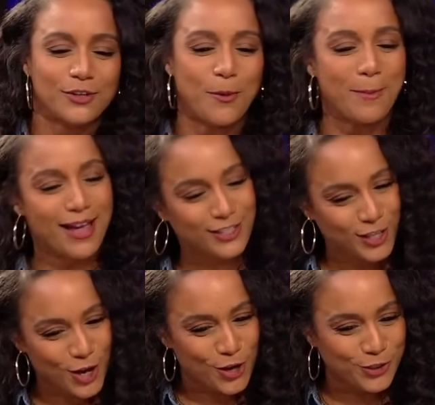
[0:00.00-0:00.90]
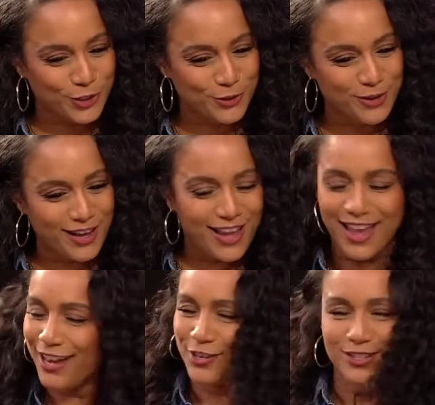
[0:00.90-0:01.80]
little magic on you,
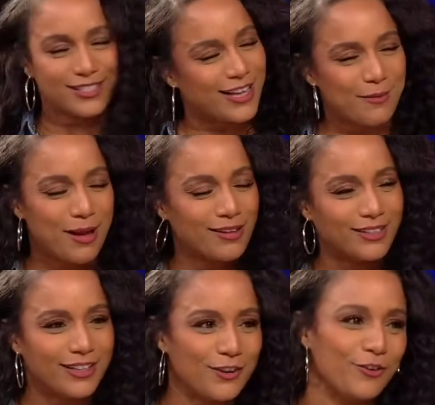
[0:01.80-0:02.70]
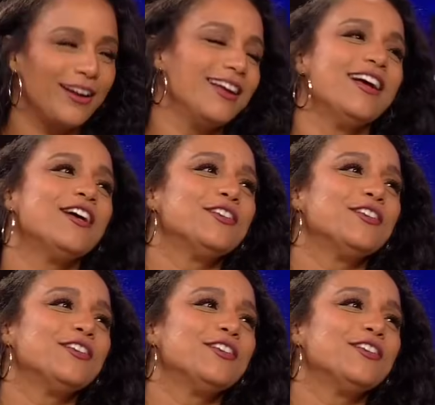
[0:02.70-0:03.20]
and you just come out looking great.